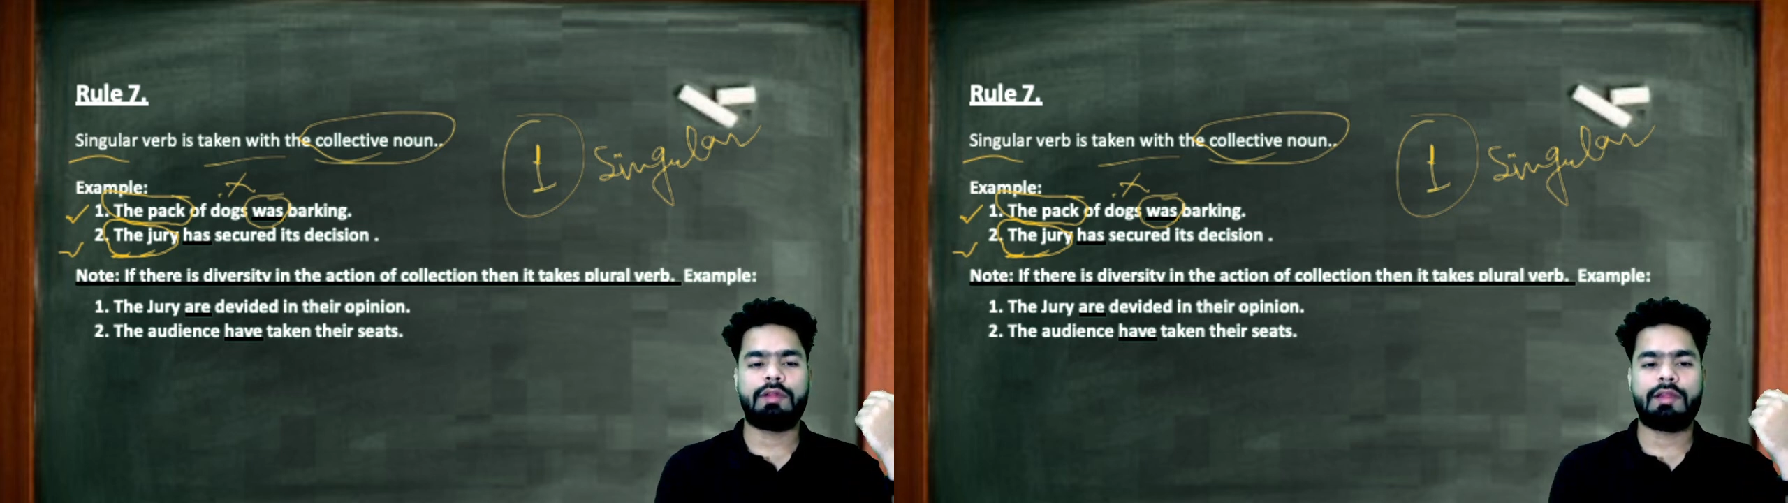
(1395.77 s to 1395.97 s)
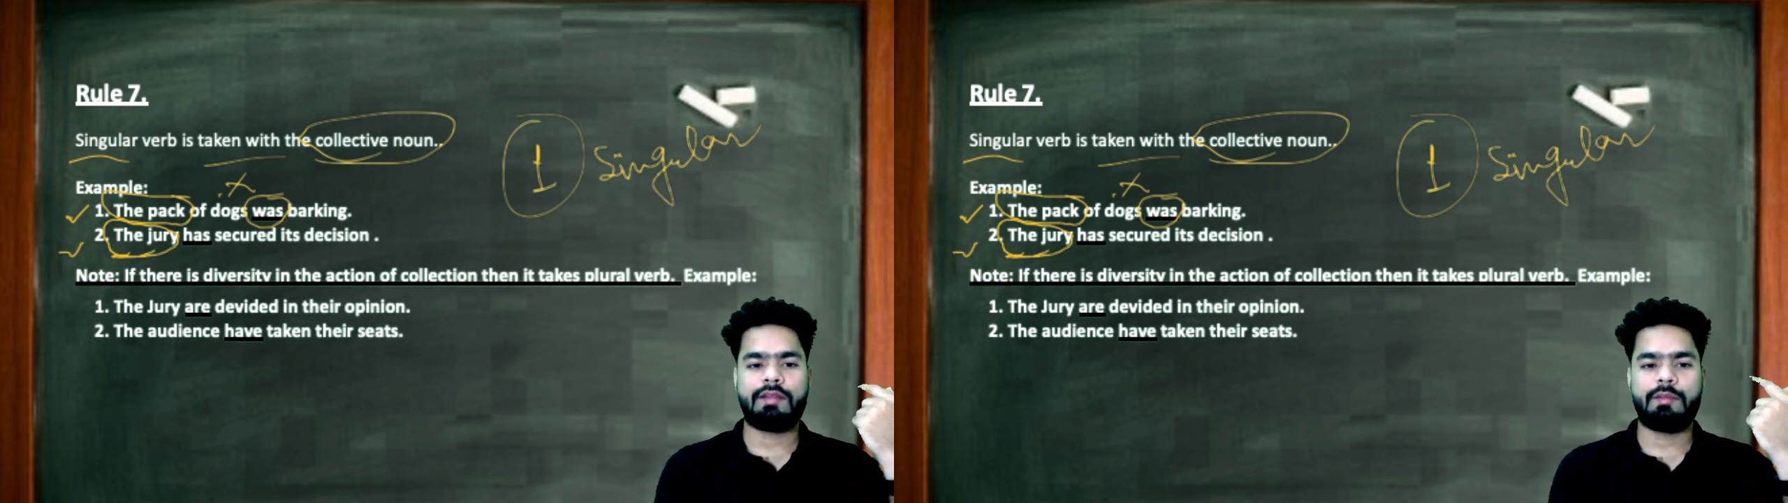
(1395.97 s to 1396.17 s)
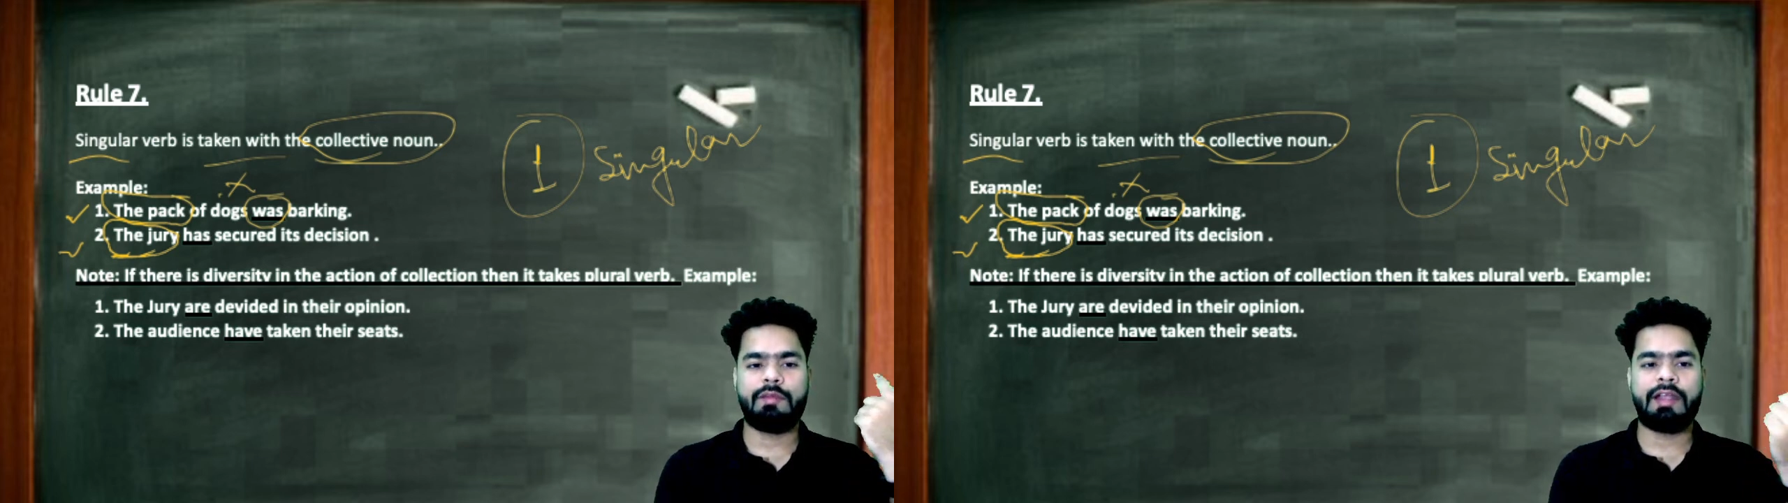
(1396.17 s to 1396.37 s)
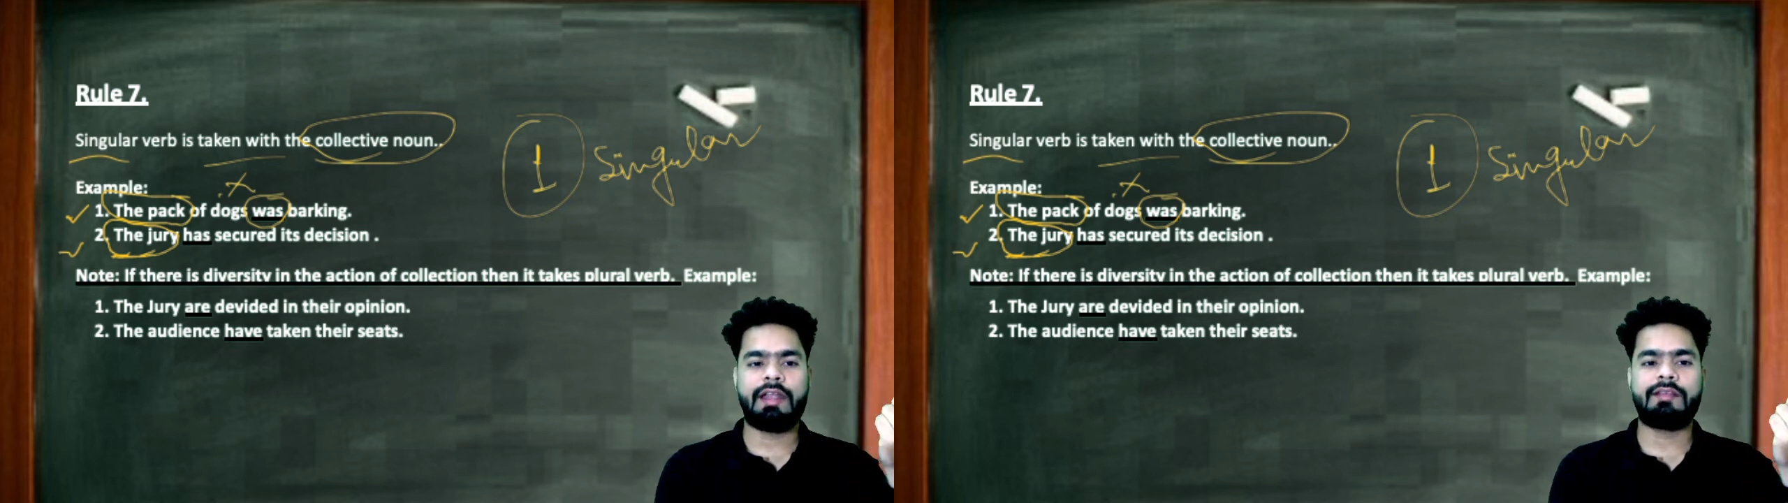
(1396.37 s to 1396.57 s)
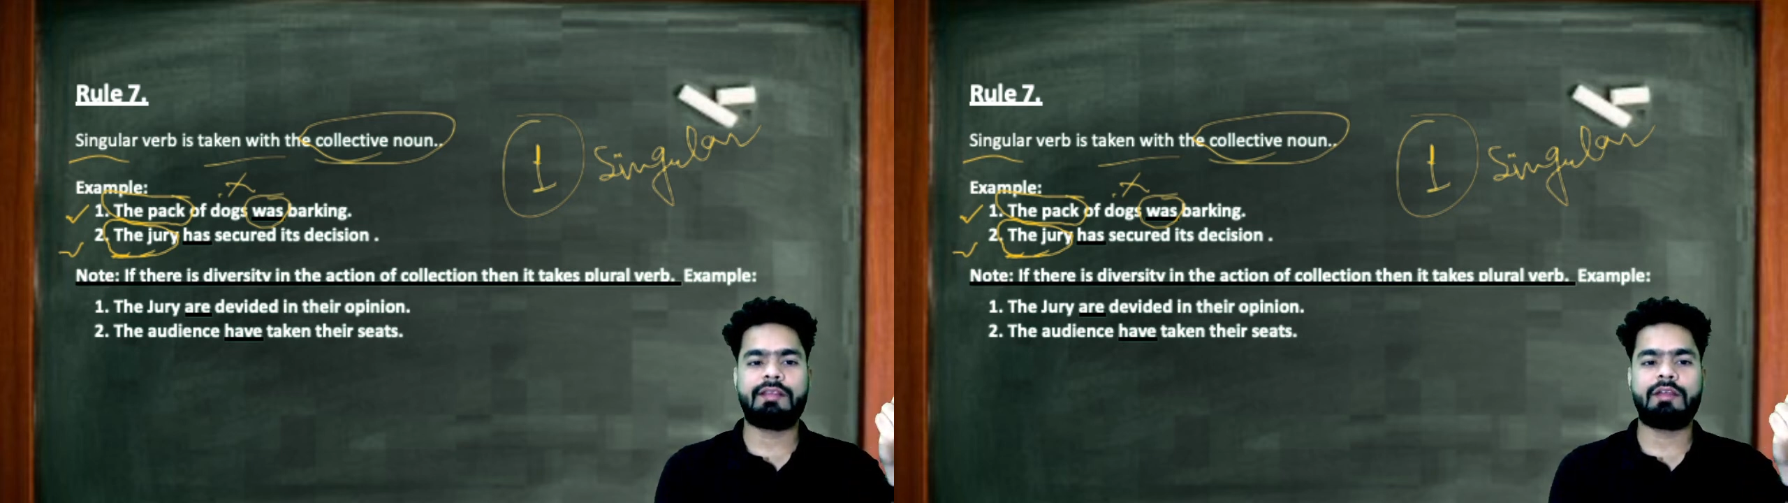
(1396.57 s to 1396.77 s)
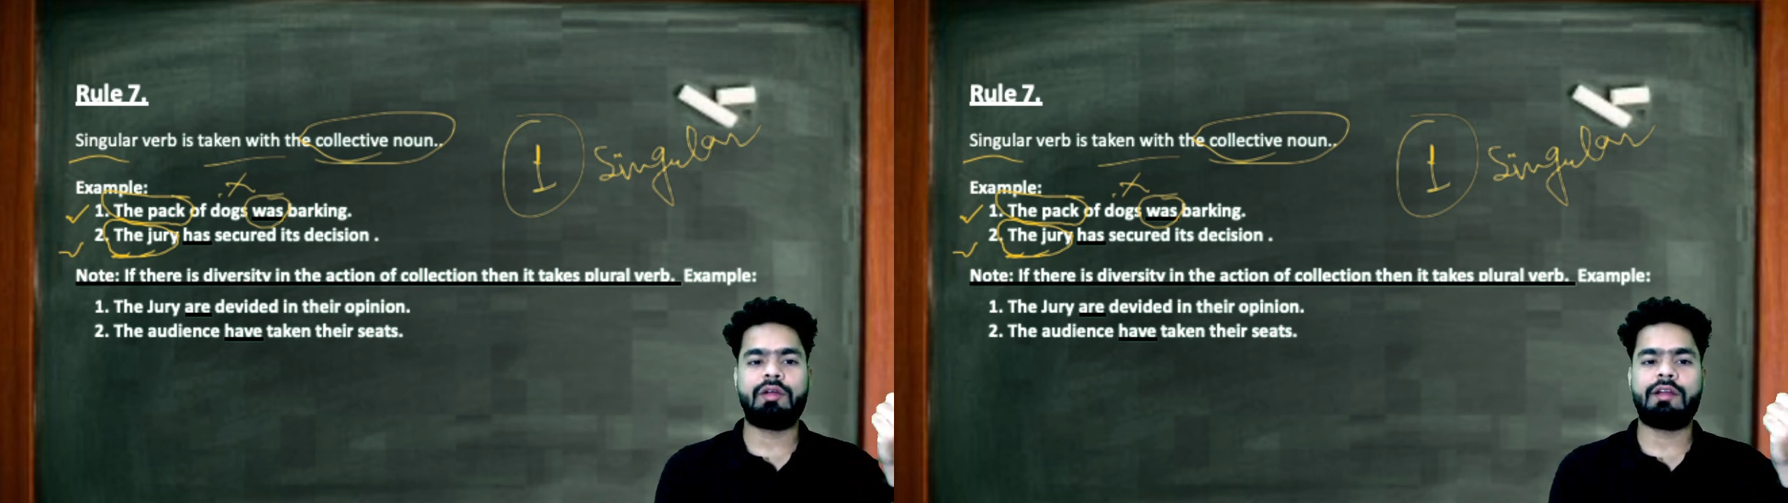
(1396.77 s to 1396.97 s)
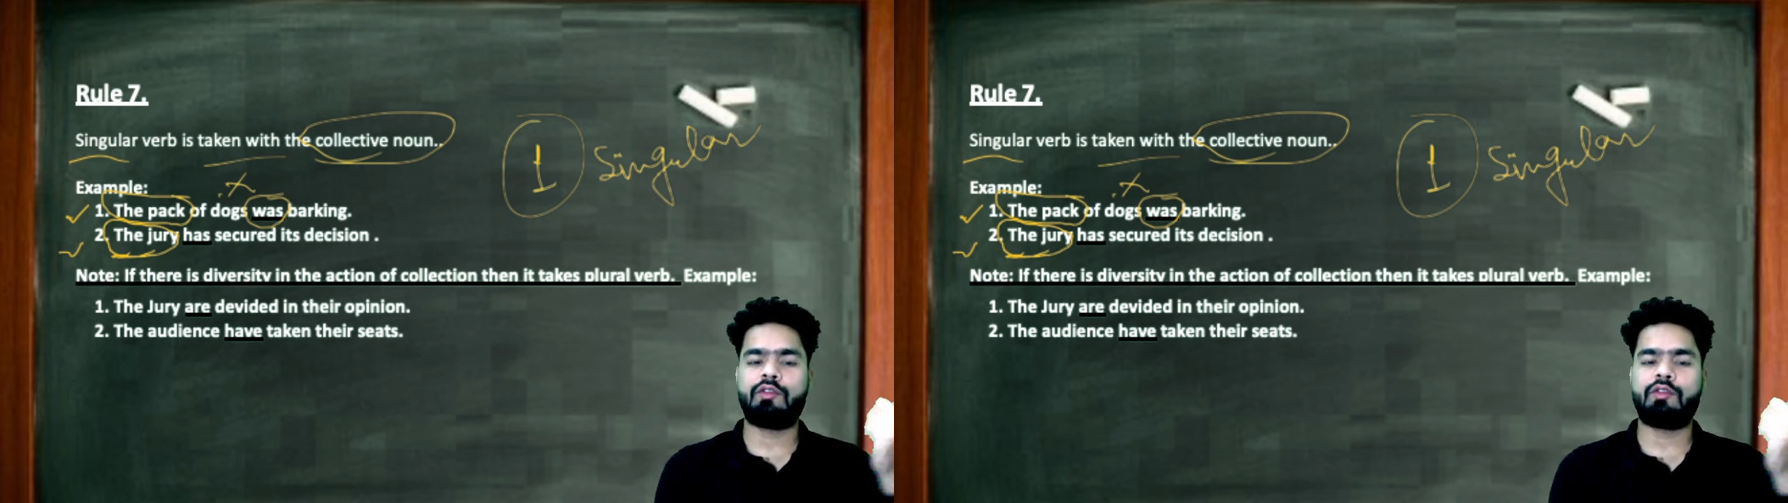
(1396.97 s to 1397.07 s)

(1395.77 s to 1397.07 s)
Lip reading: The subject is singular,